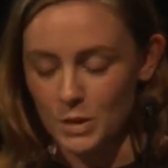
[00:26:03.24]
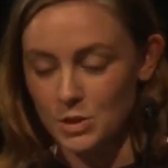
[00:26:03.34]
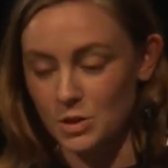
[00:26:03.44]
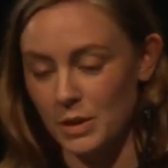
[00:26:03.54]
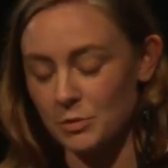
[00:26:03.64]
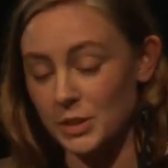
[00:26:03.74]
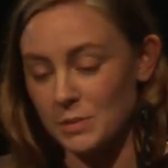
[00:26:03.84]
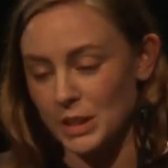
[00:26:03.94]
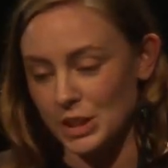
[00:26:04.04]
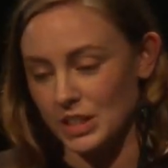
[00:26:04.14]
So I've
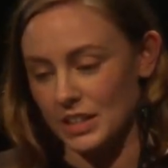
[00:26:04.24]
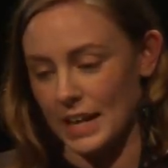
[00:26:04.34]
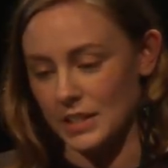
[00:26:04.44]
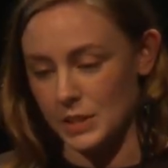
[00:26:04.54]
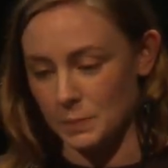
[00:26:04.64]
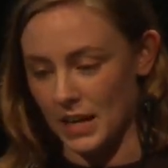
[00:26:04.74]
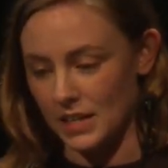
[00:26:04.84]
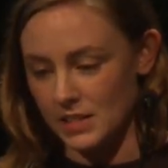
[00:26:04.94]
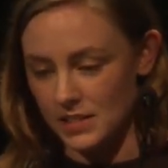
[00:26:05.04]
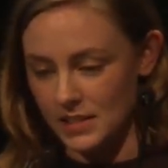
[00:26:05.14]
already mentioned
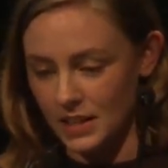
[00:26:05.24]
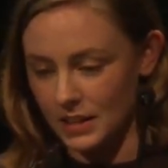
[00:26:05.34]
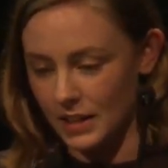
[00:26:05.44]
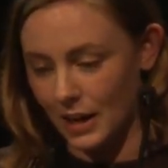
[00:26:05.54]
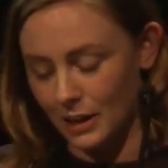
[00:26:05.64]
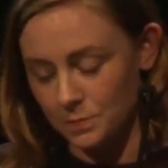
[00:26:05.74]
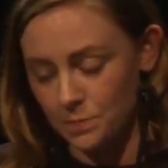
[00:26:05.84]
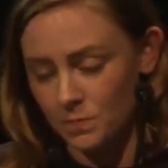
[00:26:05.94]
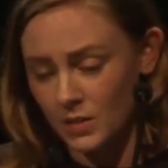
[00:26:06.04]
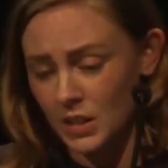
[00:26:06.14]
NatureSpace.
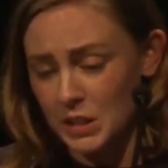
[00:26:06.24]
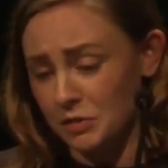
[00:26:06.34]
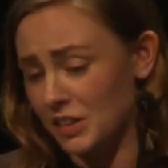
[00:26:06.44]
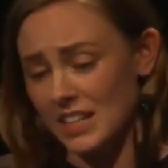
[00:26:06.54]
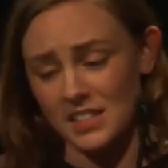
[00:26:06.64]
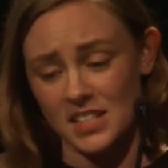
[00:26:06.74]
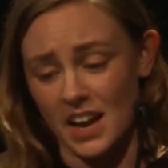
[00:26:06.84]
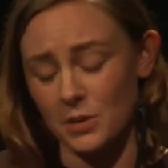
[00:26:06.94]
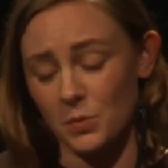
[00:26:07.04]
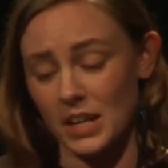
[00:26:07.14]
For that
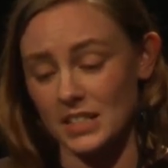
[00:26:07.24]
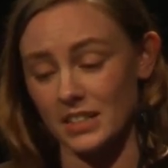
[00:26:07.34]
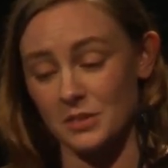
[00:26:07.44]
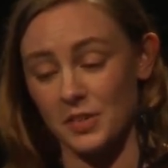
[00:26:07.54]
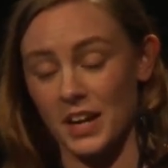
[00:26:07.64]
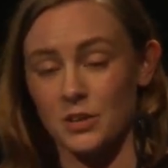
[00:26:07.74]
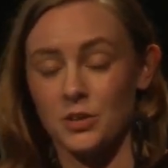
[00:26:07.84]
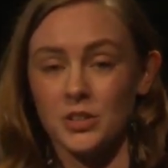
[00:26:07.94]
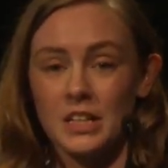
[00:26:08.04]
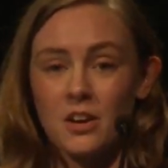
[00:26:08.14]
site, we identified
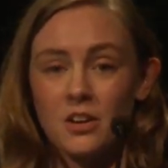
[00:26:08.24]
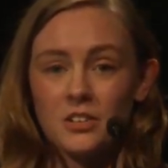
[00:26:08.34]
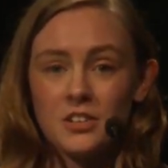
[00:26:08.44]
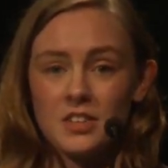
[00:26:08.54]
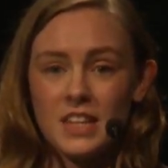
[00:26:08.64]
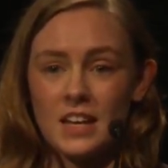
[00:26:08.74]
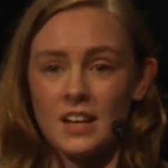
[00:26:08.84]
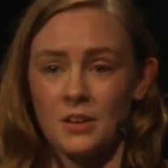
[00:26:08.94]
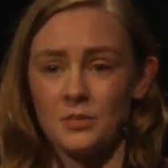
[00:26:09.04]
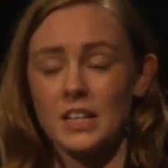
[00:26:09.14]
early on
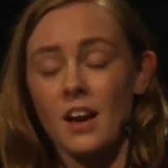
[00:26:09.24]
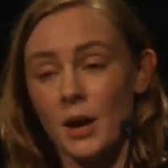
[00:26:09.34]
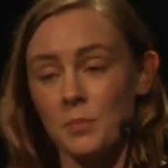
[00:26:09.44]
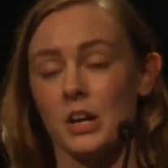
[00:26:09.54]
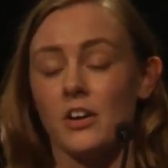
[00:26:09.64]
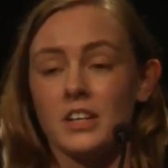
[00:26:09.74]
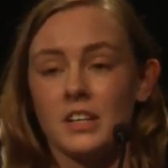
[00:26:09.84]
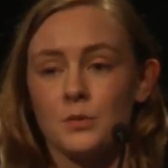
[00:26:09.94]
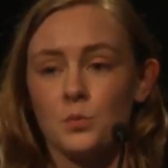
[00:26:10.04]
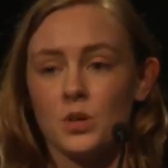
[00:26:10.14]
that a really high
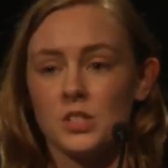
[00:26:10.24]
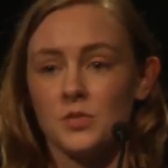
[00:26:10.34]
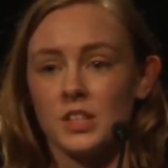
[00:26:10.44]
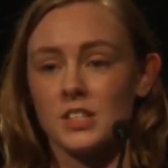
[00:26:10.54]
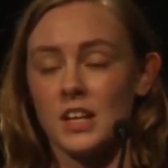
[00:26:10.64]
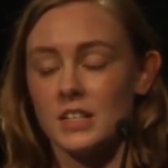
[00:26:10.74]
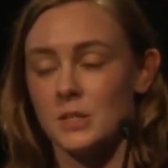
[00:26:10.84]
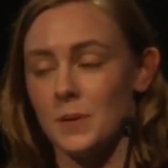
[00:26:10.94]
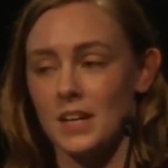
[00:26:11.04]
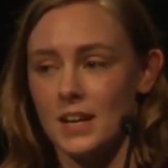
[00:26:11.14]
priority was for the site
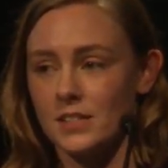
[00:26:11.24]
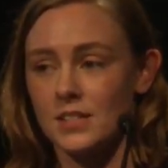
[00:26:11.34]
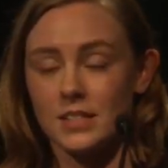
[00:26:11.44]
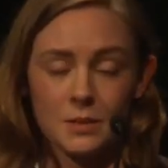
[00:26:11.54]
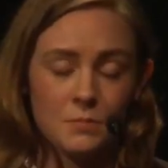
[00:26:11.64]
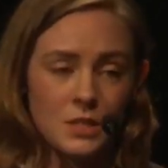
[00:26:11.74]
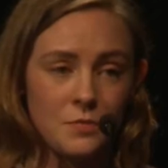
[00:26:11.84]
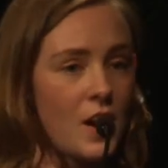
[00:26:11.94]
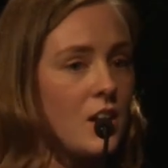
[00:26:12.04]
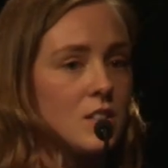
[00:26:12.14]
to be as slim as
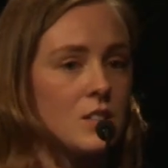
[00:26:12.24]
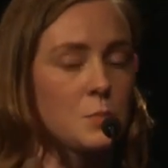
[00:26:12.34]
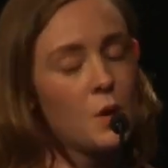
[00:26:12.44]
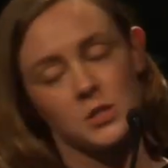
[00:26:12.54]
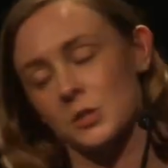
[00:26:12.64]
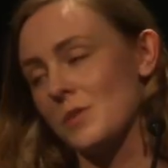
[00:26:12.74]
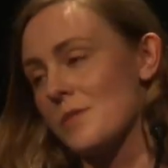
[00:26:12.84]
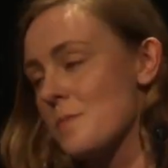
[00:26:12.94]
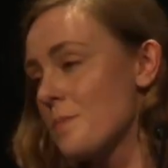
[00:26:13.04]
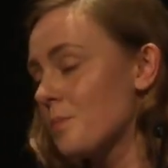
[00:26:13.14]
fast as
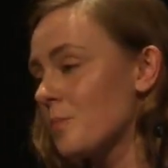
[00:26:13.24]
possible.